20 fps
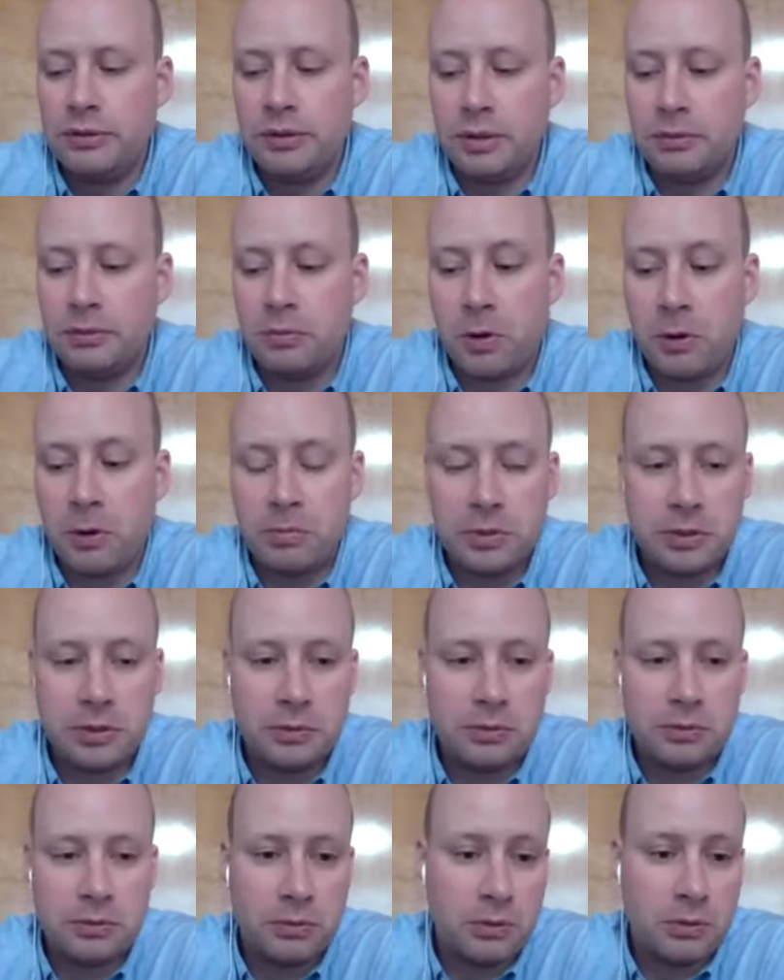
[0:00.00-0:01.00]
then
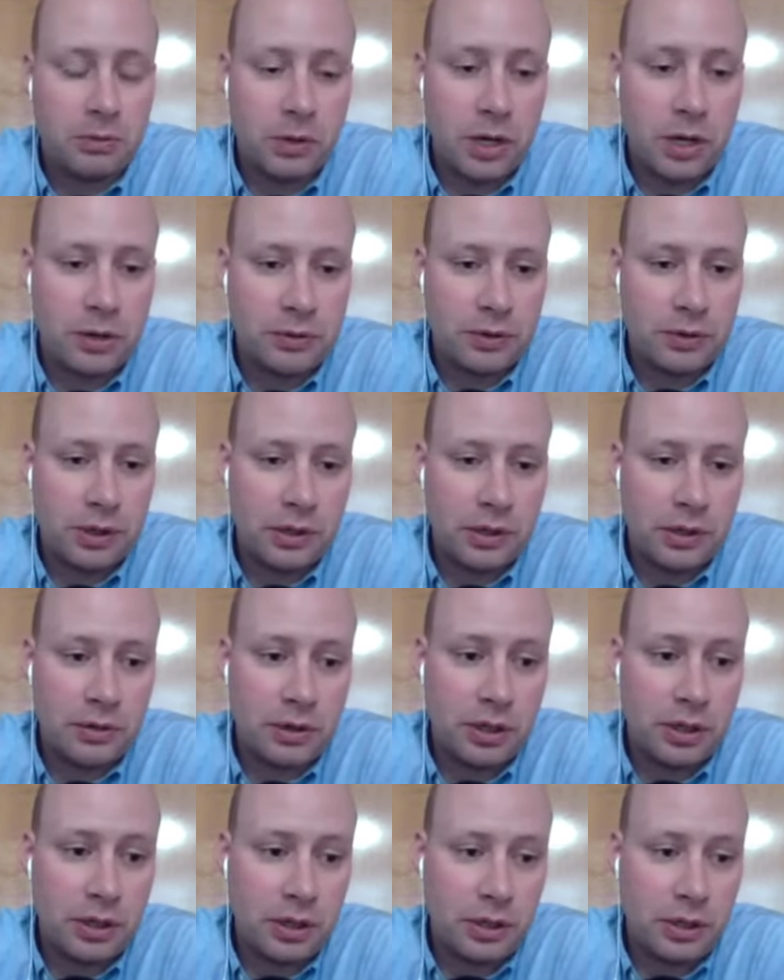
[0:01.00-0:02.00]
probably a, a Roth
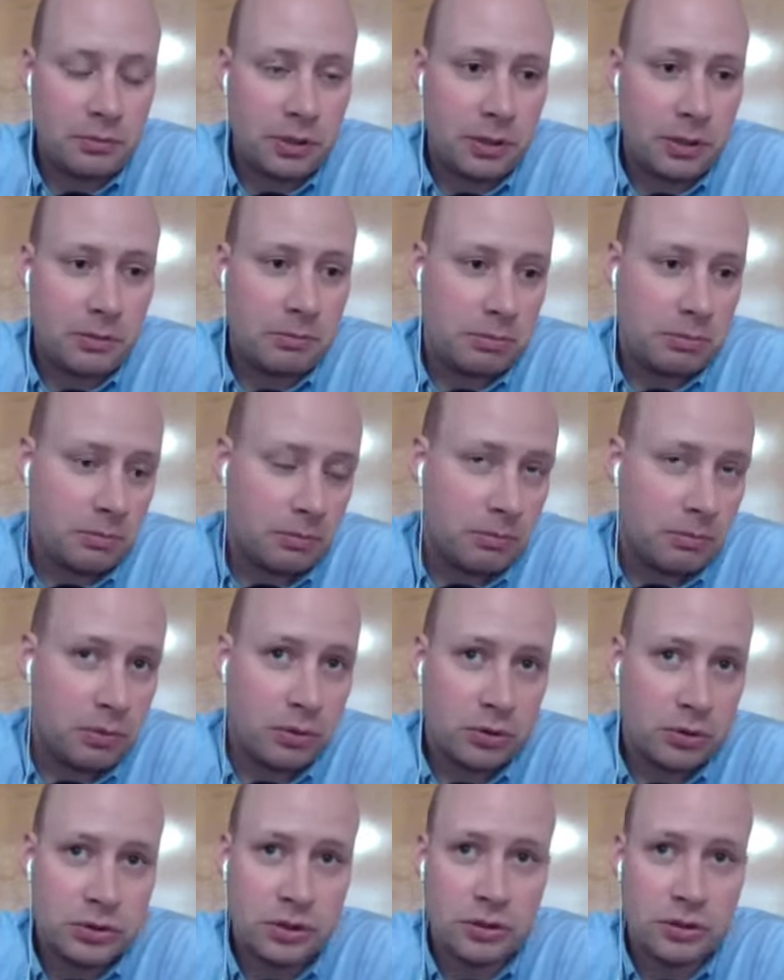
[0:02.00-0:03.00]
IRA. I mean, I'm
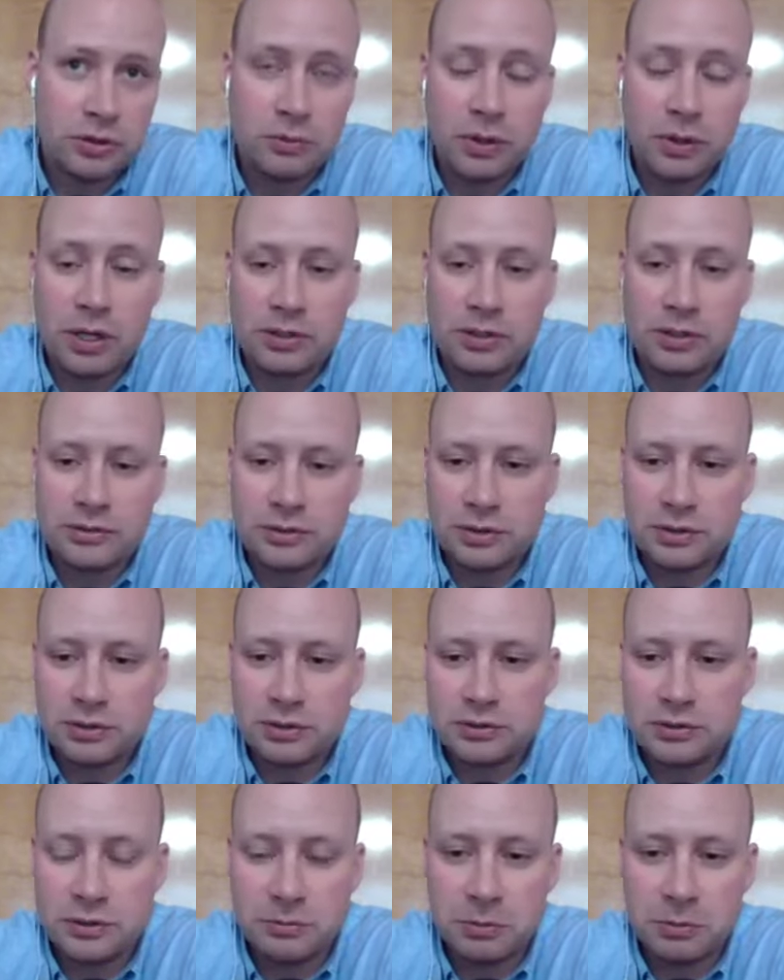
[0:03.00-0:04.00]
bullish on the Roths. I
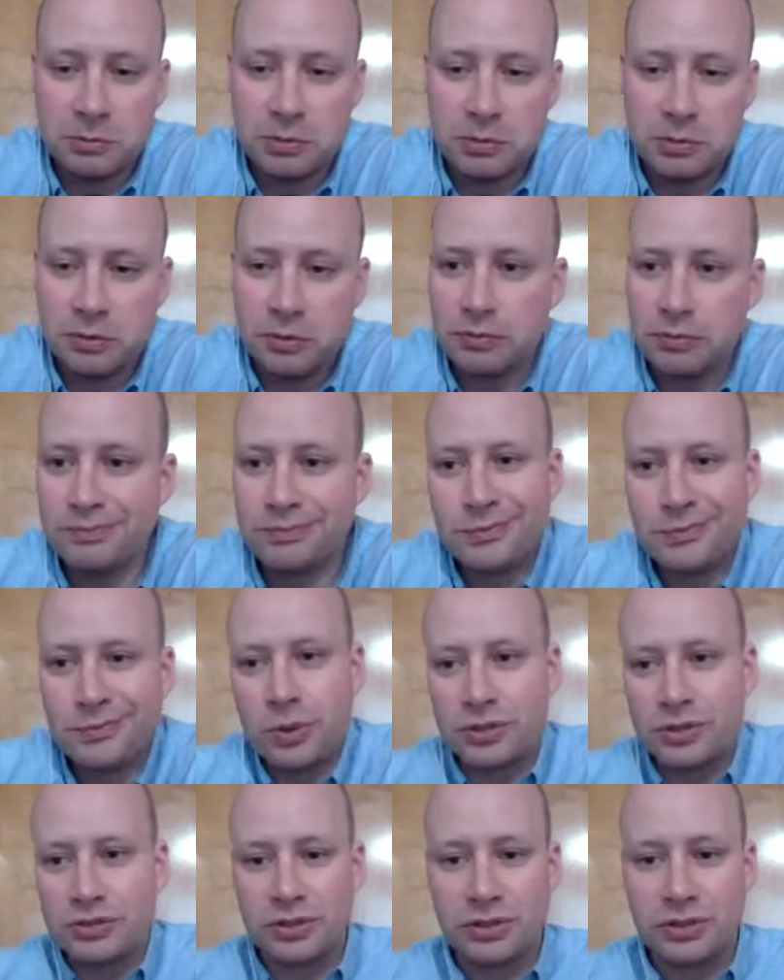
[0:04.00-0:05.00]
think some people
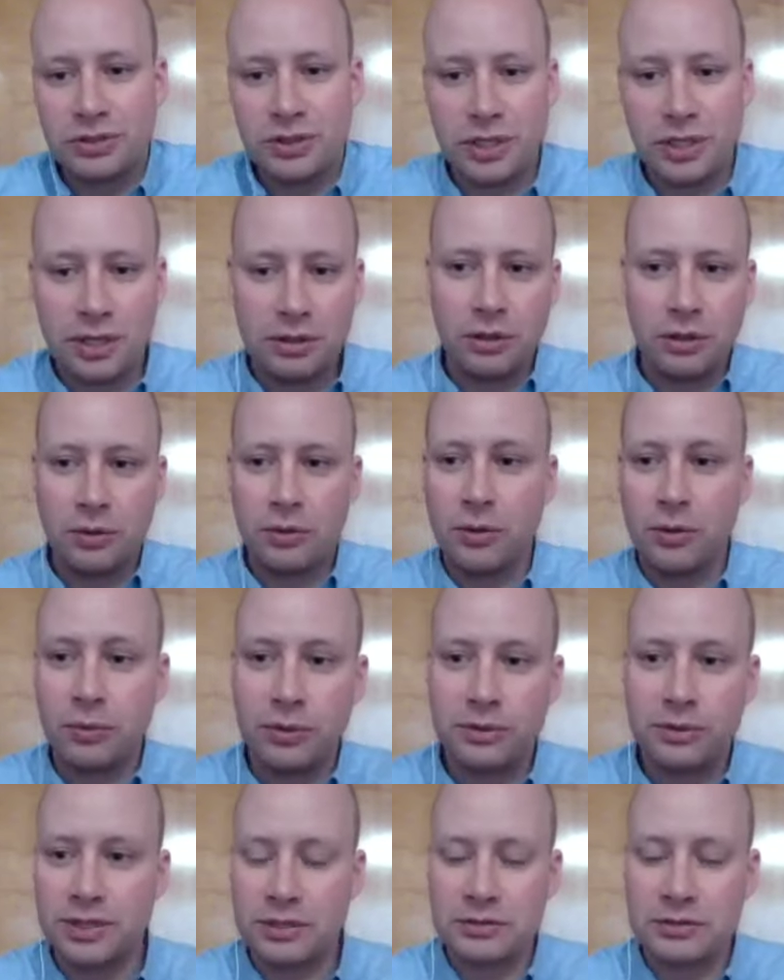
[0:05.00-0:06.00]
question that, knowing
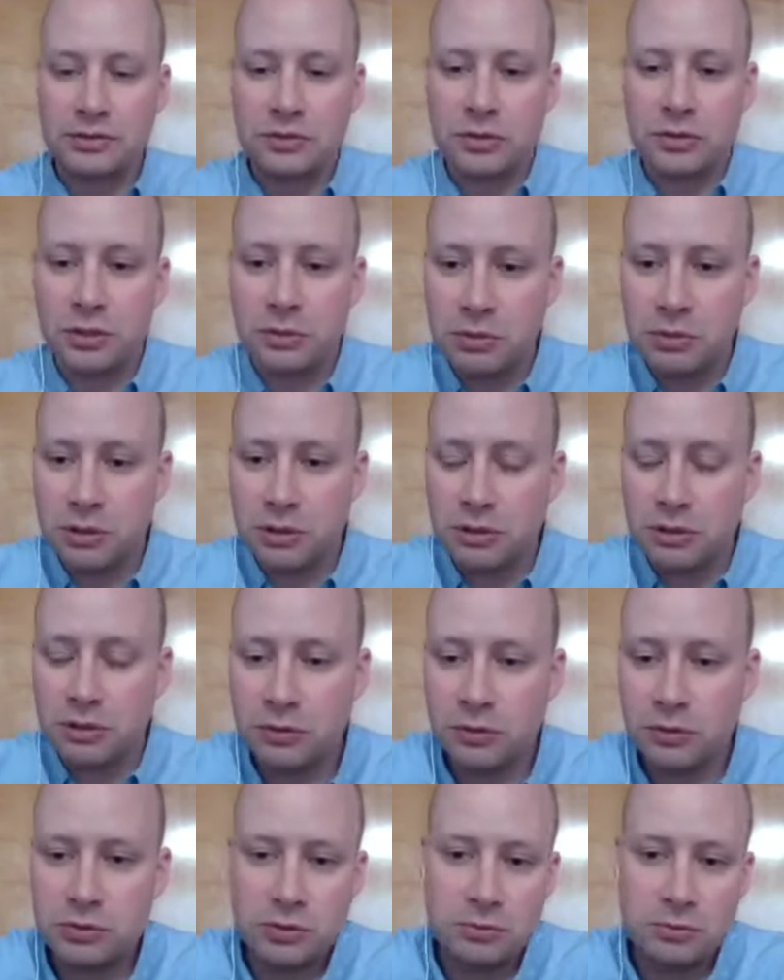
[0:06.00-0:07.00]
where taxes are going to be in the
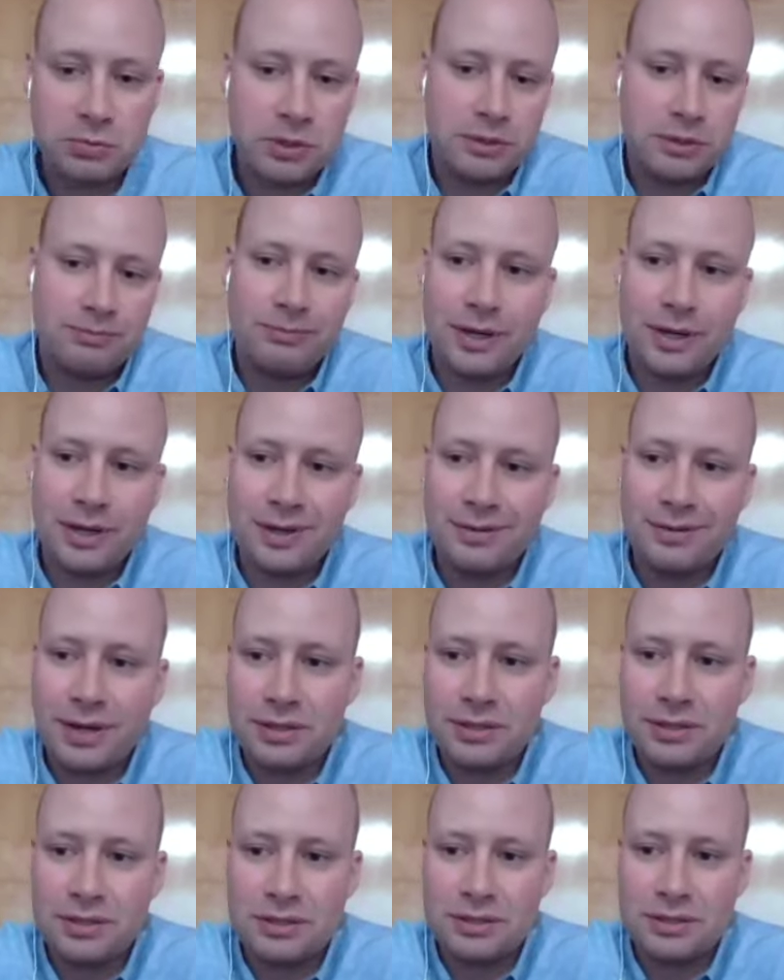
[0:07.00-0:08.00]
future. But I,
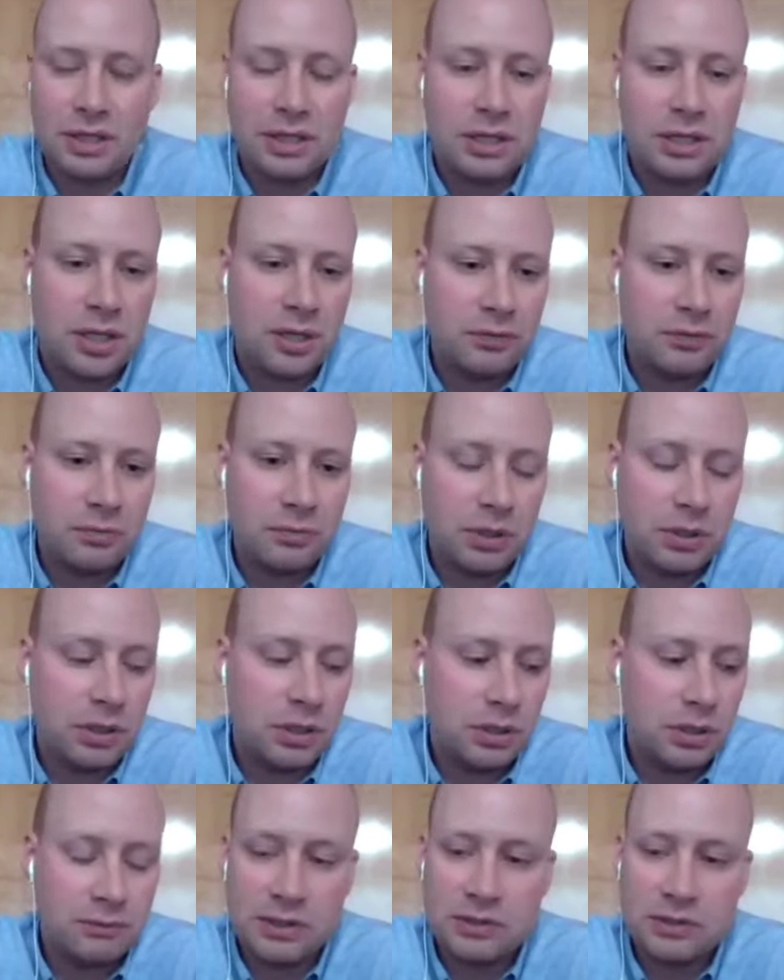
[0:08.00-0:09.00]
I, just like having
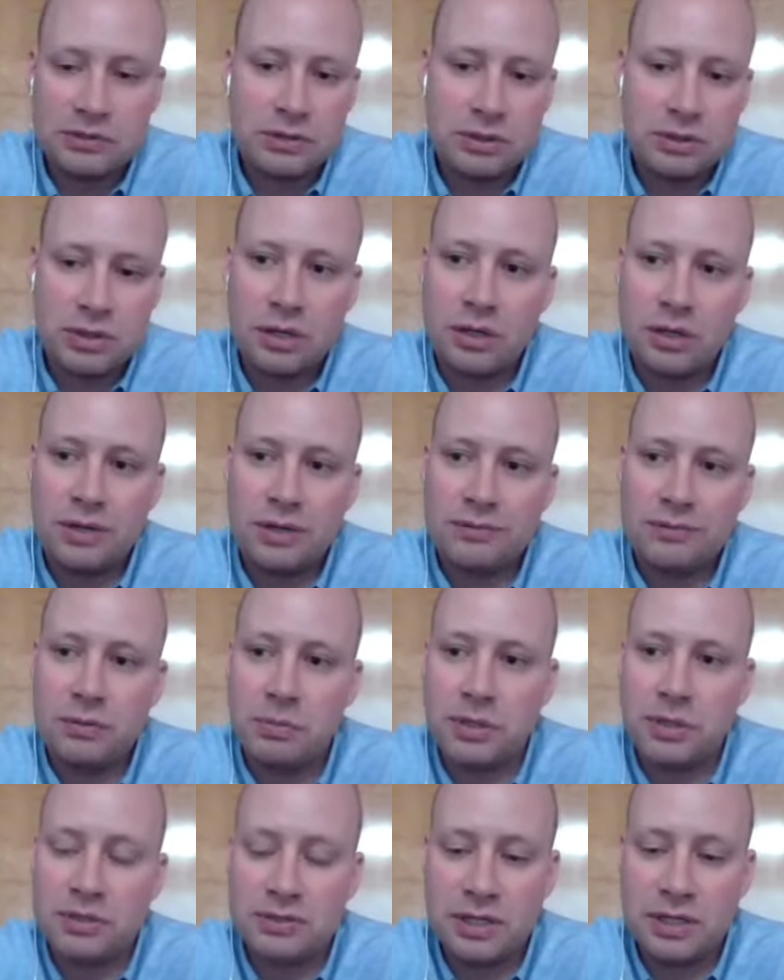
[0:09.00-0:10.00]
money invested that I don't have to
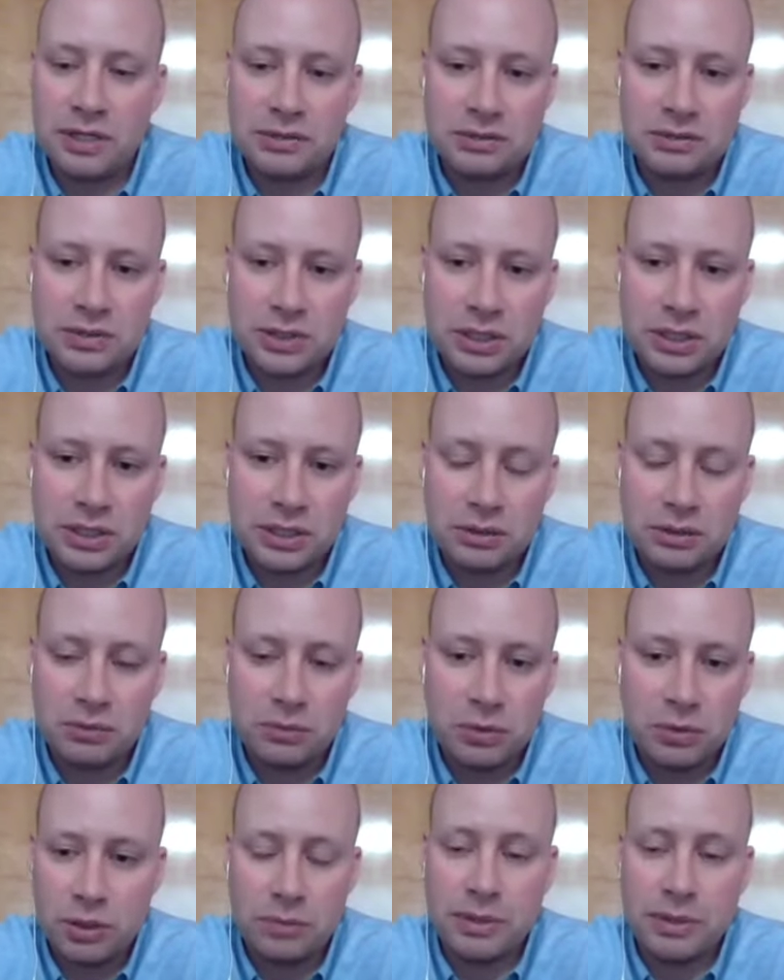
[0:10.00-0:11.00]
pay taxes on
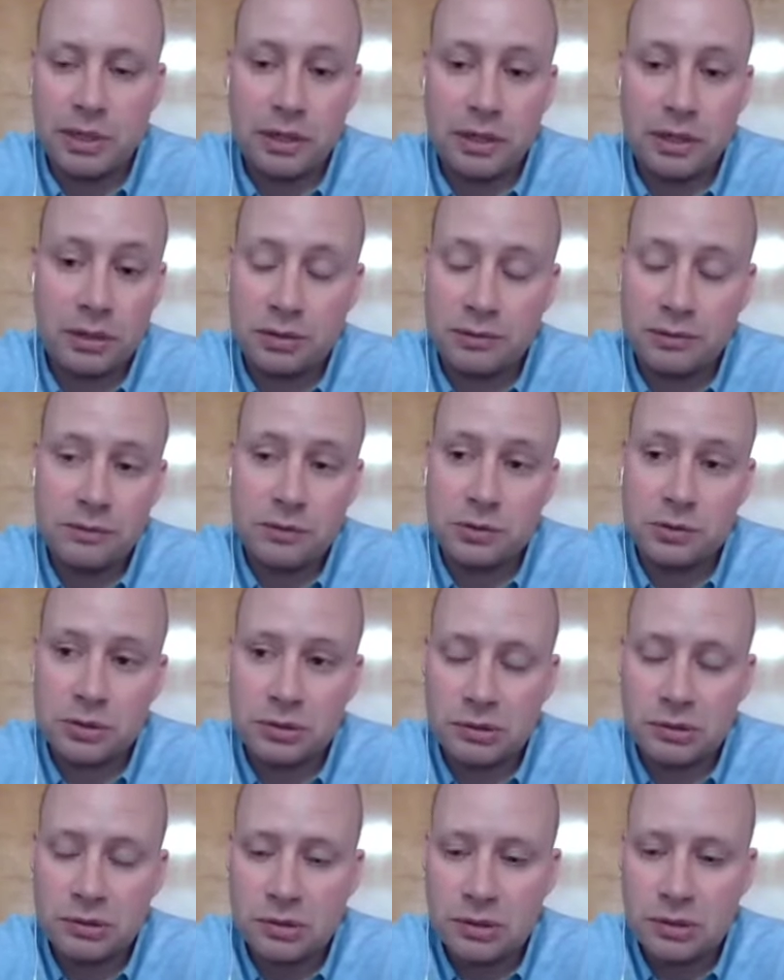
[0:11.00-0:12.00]
and worry about in the
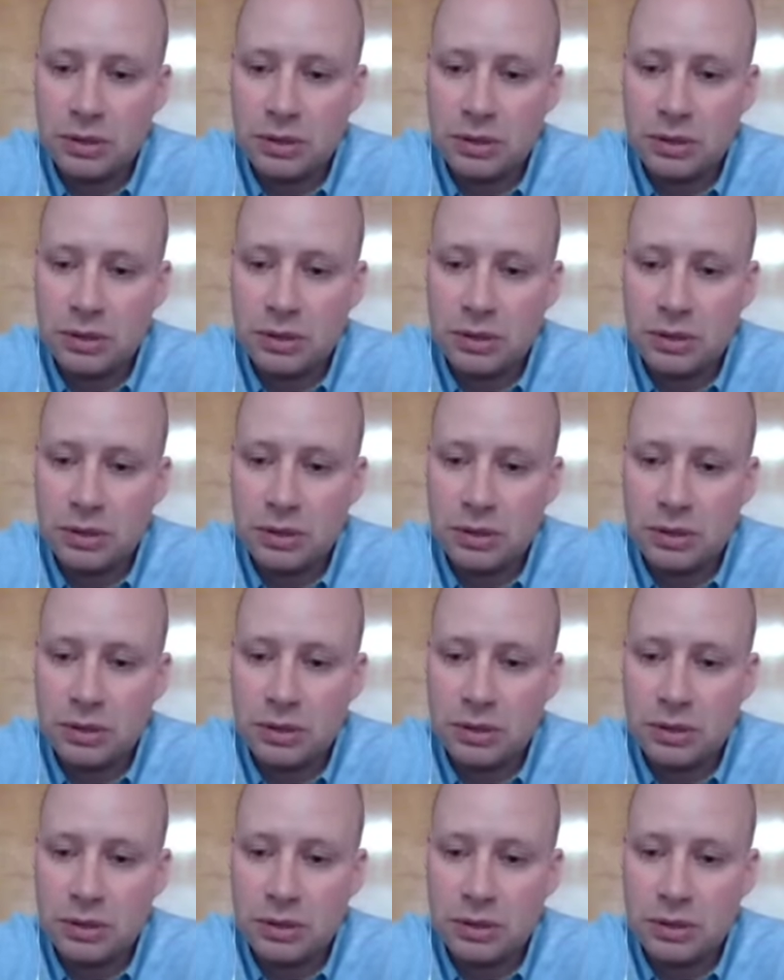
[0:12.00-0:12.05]
future.